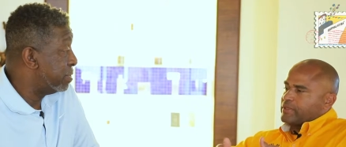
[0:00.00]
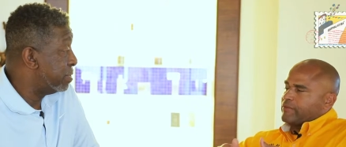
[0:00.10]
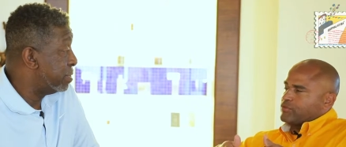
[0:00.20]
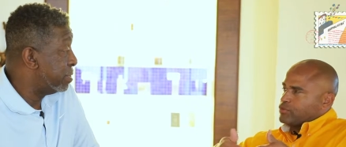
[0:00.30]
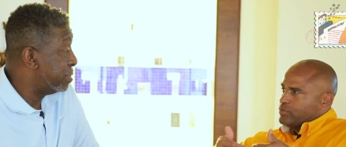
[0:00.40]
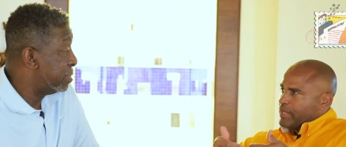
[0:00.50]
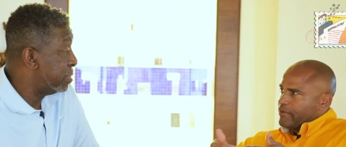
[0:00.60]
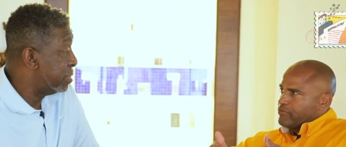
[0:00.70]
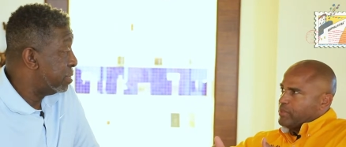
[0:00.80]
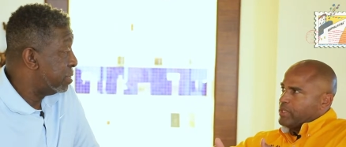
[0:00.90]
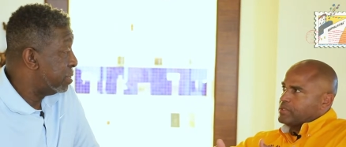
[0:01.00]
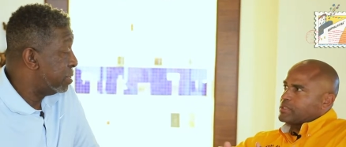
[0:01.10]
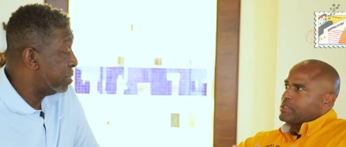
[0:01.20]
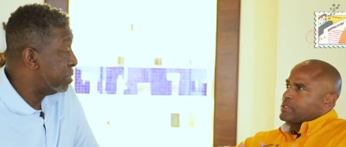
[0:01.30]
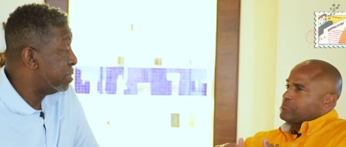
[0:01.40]
Speaker 1: after two and a half months,
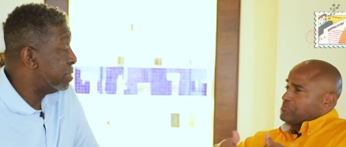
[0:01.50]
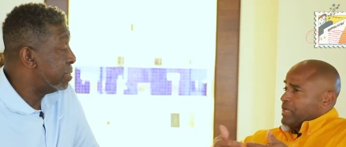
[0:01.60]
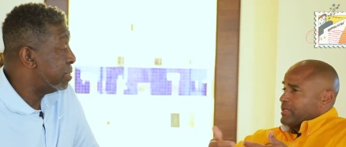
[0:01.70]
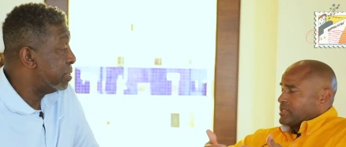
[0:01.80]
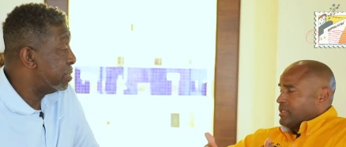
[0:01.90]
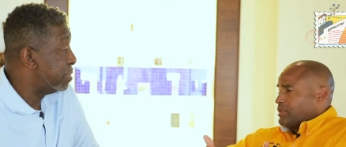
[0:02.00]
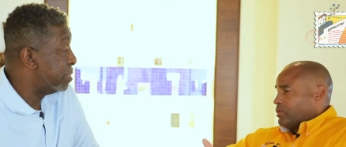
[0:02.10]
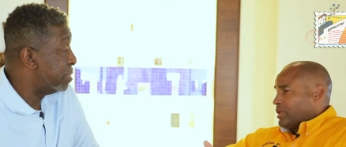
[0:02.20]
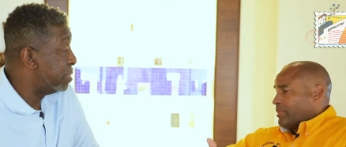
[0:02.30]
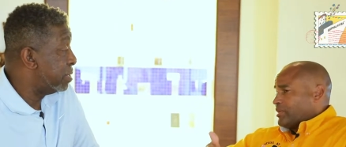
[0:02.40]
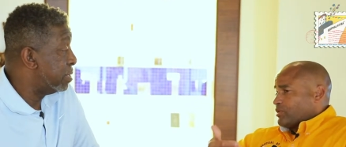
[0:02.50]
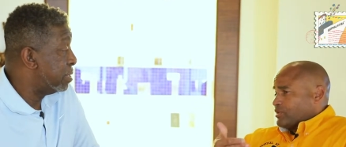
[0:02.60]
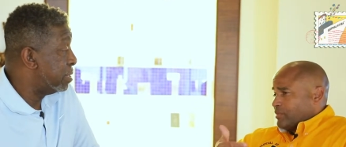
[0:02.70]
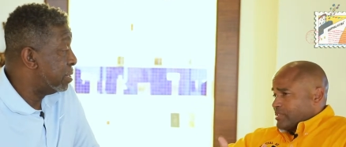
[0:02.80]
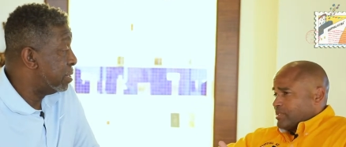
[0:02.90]
I said, Lord, I'm about to go
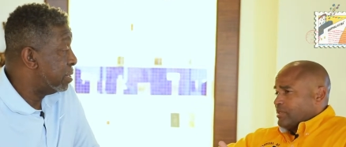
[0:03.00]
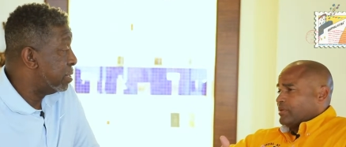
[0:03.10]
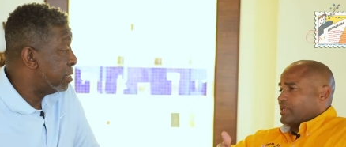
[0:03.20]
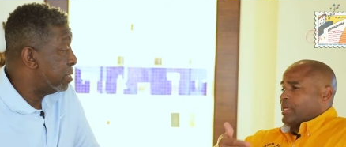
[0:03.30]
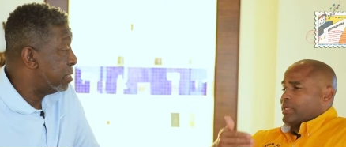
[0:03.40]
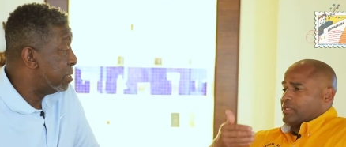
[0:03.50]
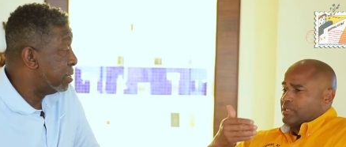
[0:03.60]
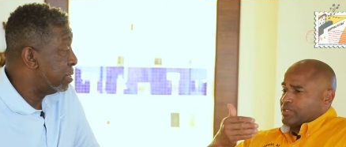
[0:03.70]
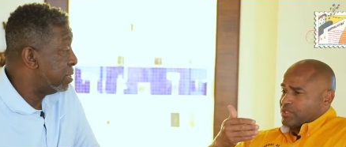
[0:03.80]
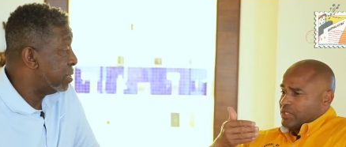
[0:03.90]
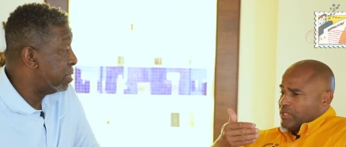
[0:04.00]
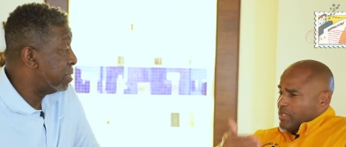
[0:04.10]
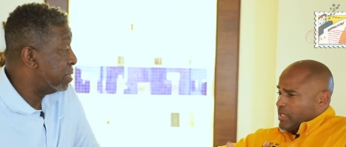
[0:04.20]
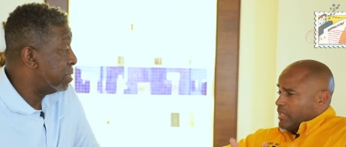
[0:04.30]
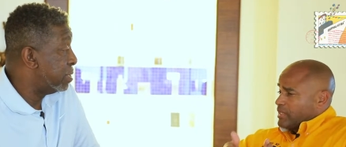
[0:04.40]
into my senior in college.
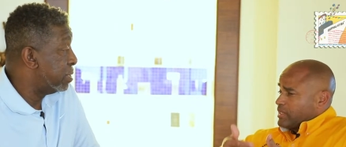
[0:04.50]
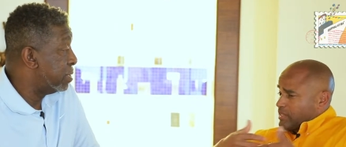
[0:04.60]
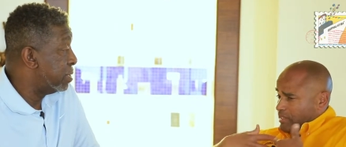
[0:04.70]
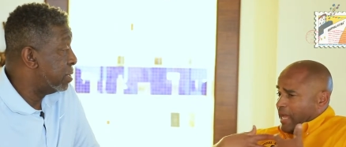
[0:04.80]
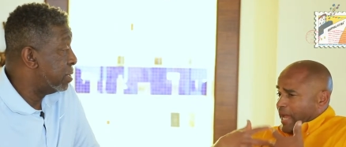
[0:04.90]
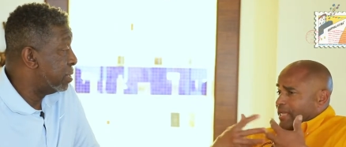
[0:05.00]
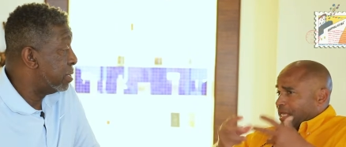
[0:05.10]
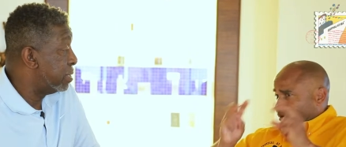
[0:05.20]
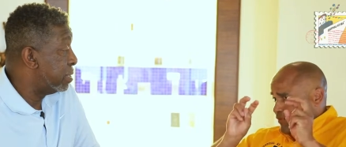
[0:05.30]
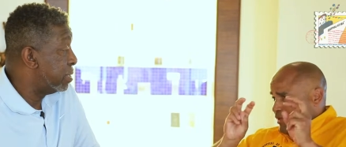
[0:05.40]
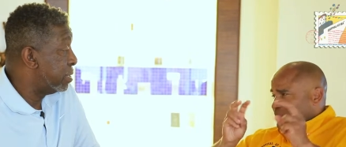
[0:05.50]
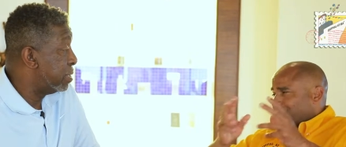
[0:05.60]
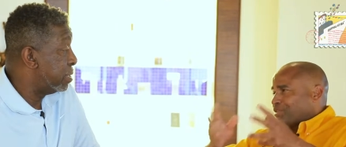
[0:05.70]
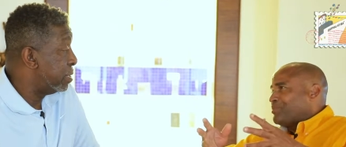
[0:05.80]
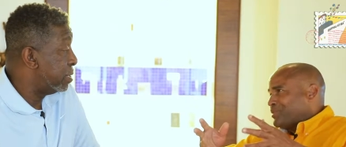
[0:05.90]
I, I gave up
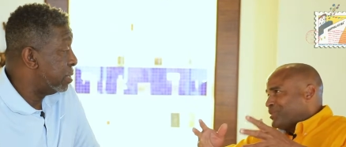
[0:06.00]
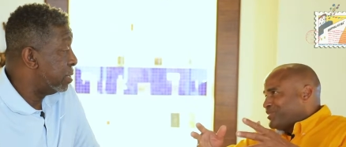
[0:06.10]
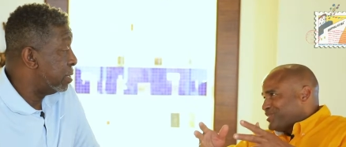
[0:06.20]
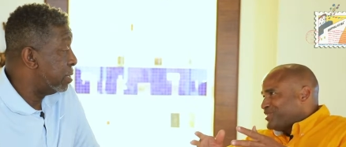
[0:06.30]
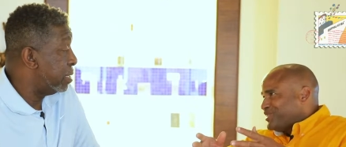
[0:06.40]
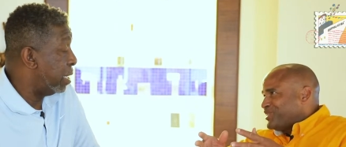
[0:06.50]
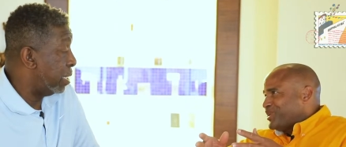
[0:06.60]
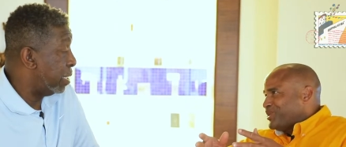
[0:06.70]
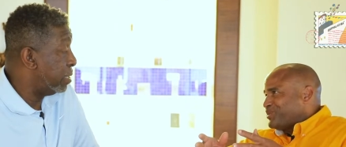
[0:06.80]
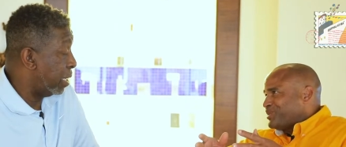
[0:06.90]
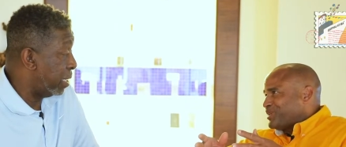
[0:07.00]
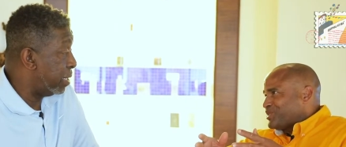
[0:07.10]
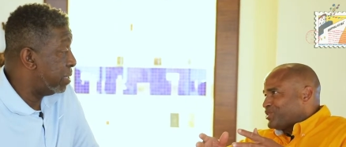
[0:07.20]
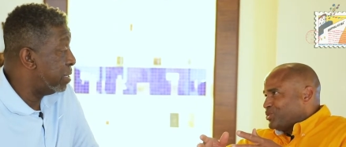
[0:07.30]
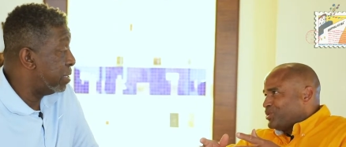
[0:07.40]
something, you uh-huh, know, uh-huh. To,
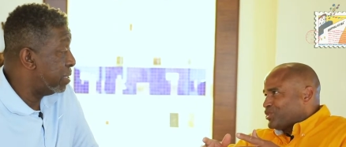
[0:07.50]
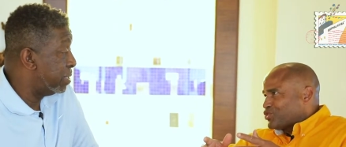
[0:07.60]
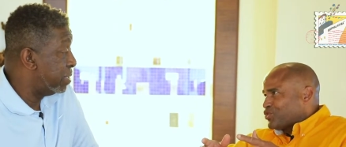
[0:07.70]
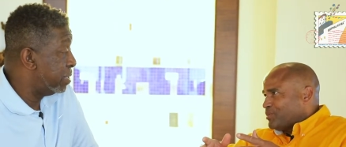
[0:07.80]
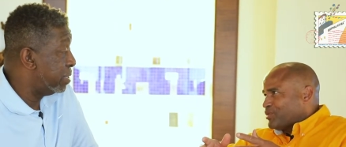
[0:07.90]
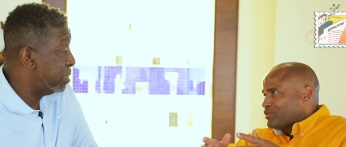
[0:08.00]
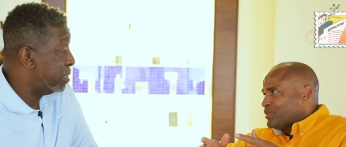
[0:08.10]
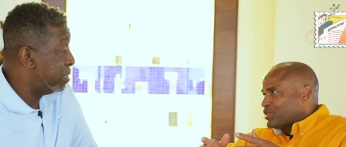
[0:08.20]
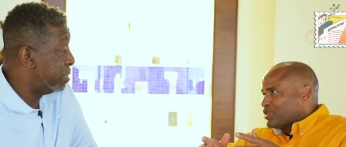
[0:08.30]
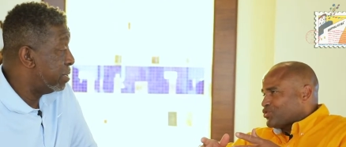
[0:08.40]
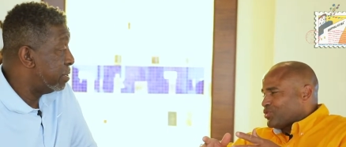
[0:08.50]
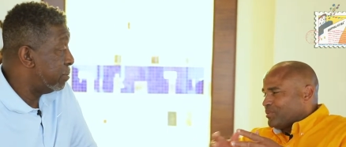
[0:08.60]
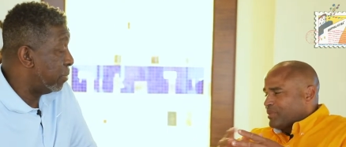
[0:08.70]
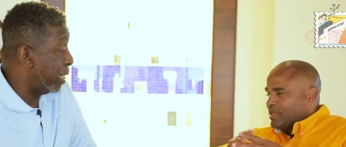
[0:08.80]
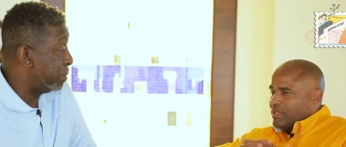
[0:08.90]
to, do this trip, this mission
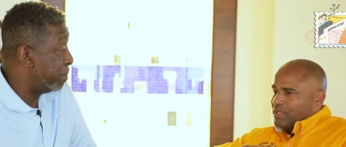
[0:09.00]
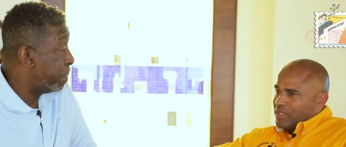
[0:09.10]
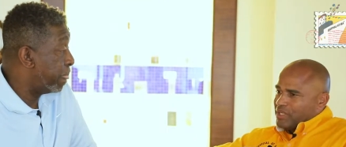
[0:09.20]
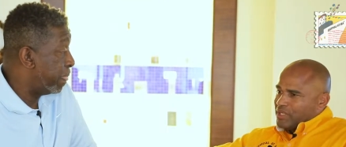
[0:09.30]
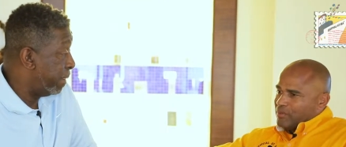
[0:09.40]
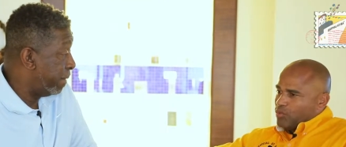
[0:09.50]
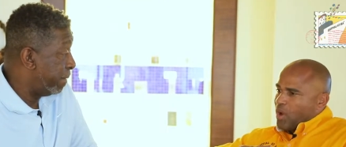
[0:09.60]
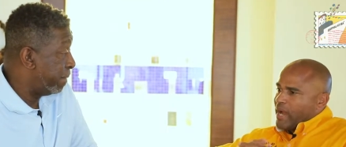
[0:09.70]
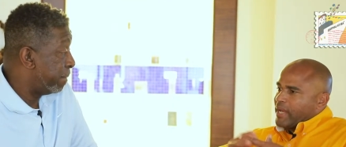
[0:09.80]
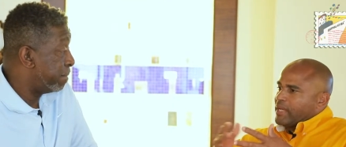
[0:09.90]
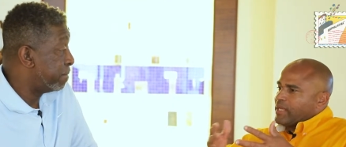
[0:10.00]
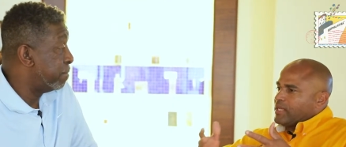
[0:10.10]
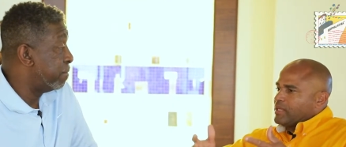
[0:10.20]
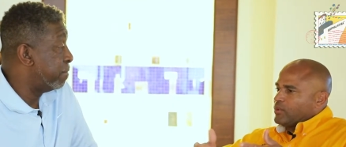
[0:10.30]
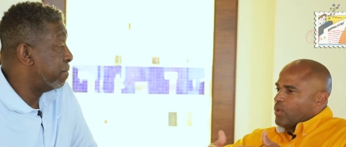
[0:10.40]
trip. Right. Um,
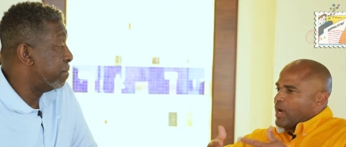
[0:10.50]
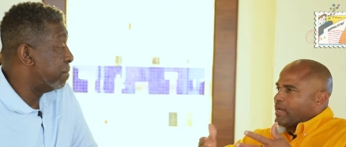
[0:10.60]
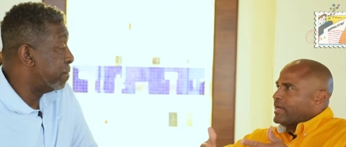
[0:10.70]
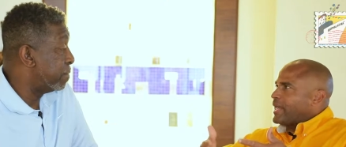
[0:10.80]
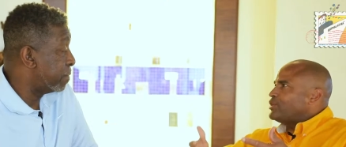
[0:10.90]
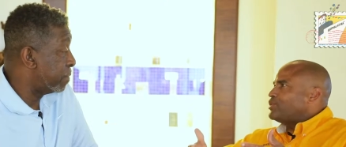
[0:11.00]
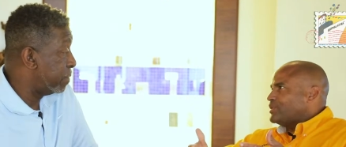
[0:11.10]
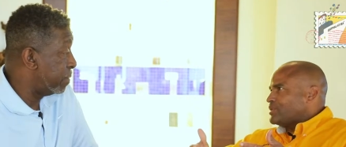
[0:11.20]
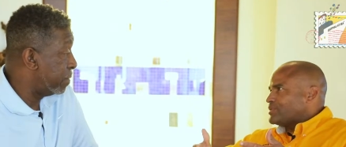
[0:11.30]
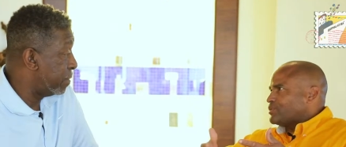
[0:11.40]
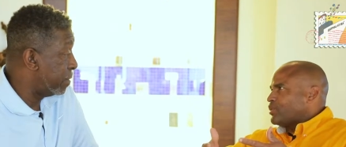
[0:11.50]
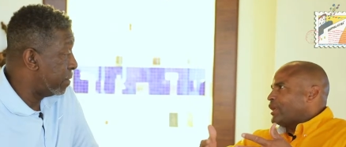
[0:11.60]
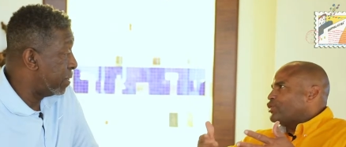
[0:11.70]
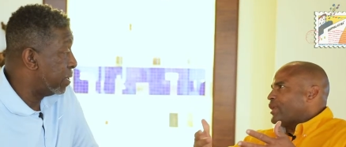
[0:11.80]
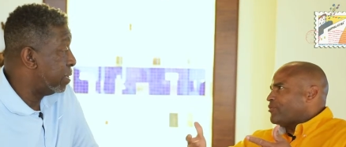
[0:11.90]
why, why did I do this? Why
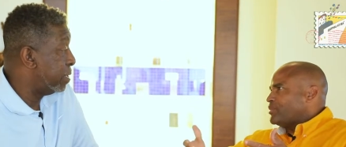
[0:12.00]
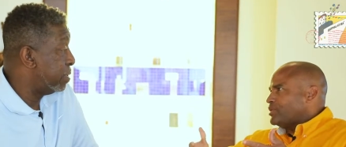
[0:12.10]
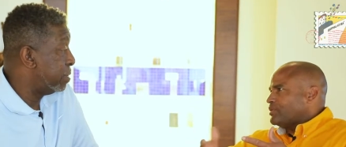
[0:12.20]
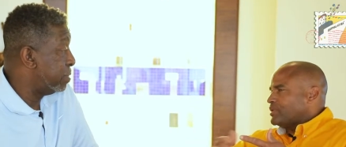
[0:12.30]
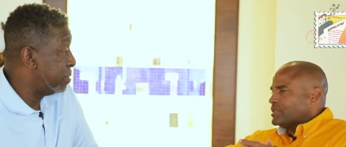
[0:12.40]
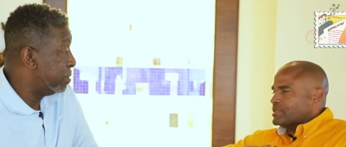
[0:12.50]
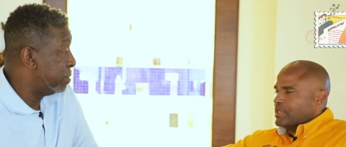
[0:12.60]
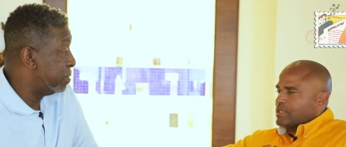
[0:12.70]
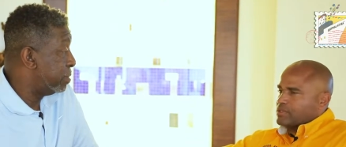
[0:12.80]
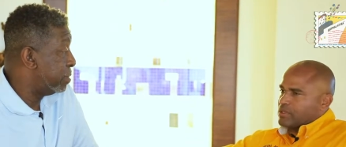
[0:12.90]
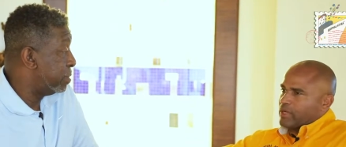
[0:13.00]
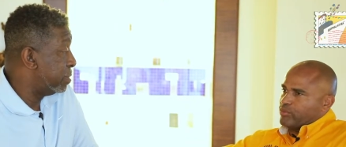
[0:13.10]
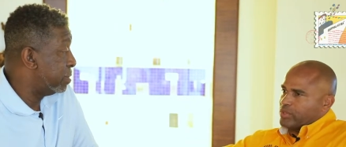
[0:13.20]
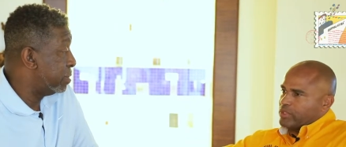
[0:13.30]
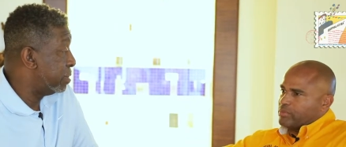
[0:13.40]
did you have me do this? And so I
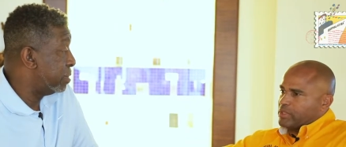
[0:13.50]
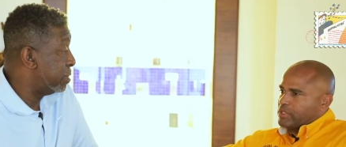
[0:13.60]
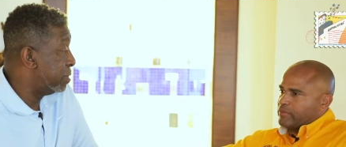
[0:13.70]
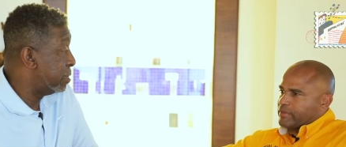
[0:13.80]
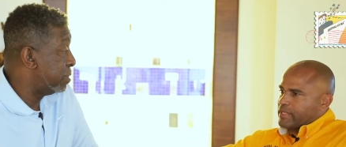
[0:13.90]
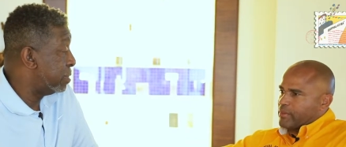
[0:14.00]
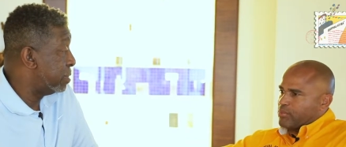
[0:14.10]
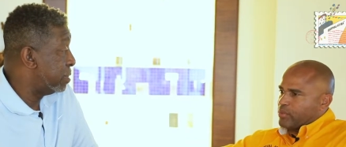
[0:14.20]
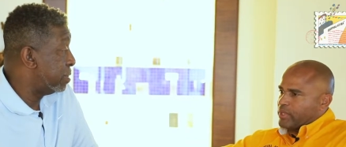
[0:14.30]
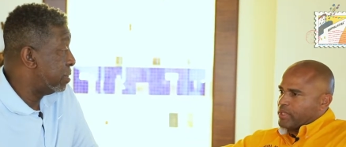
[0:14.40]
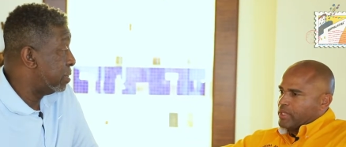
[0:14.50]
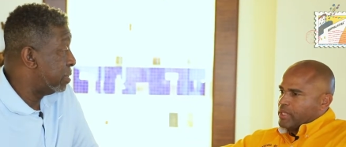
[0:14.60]
really believe at that point,